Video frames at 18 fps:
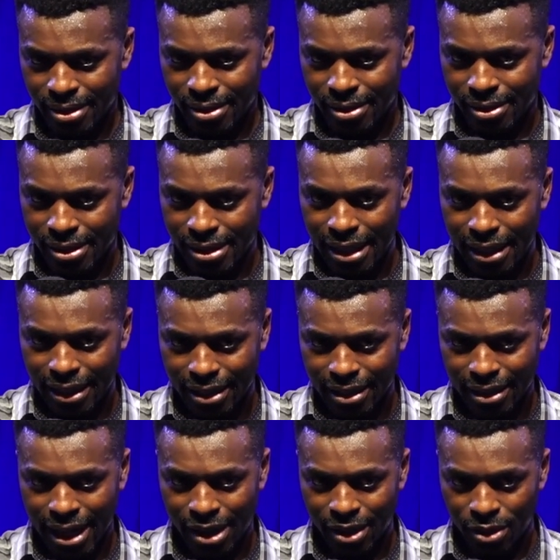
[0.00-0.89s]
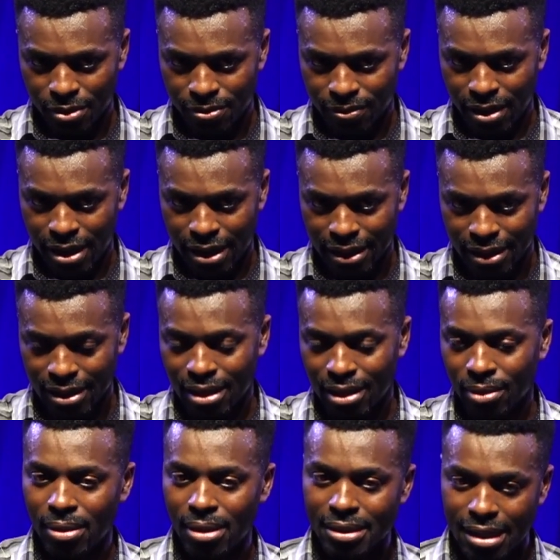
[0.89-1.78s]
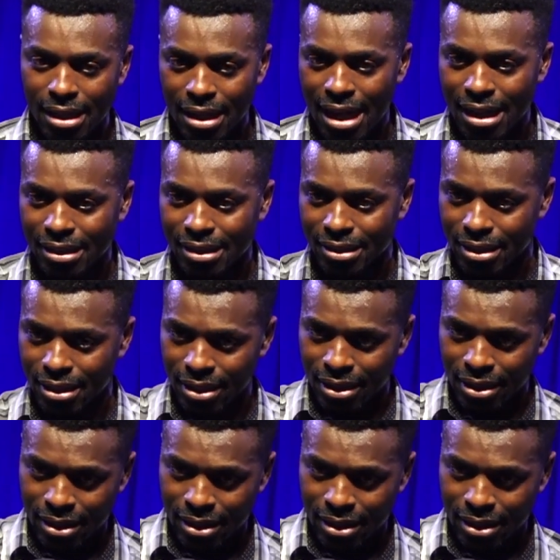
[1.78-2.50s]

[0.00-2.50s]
Seek and you'll find. What do you say next?